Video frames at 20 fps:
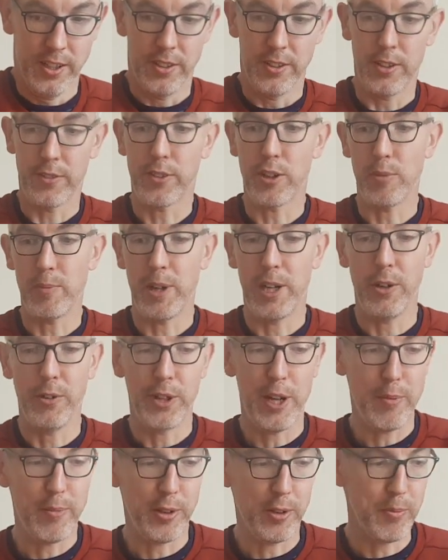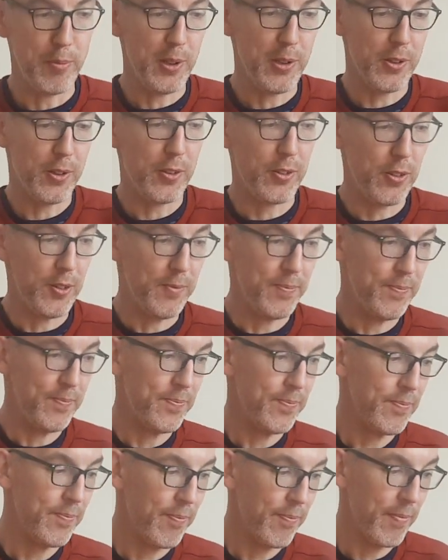So I've got my old Amazon box,
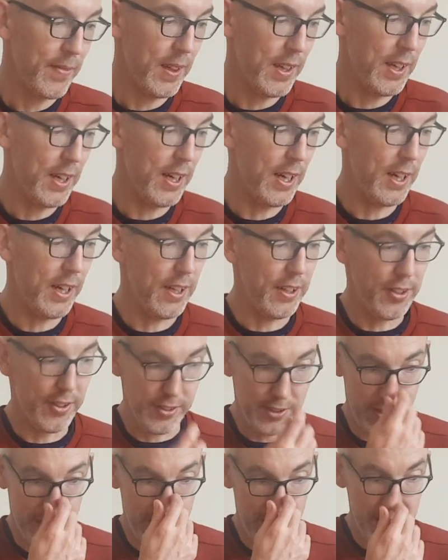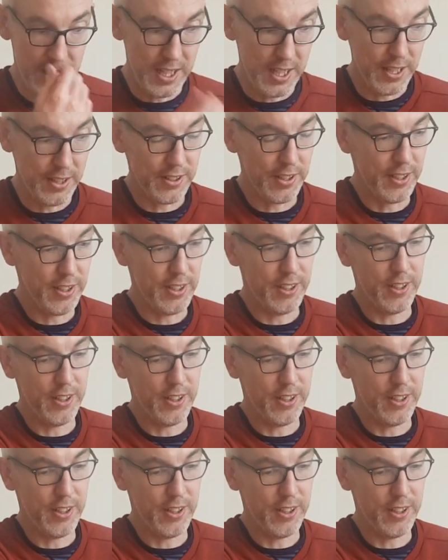uh, so I need